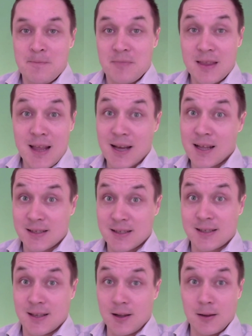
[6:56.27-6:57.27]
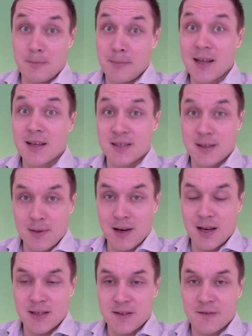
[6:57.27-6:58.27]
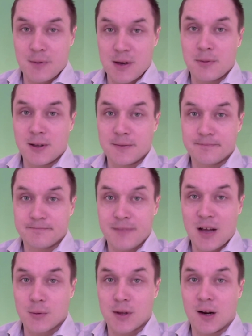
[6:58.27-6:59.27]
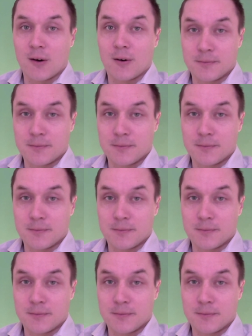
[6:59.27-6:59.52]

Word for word: that is still millions and millions of people out there,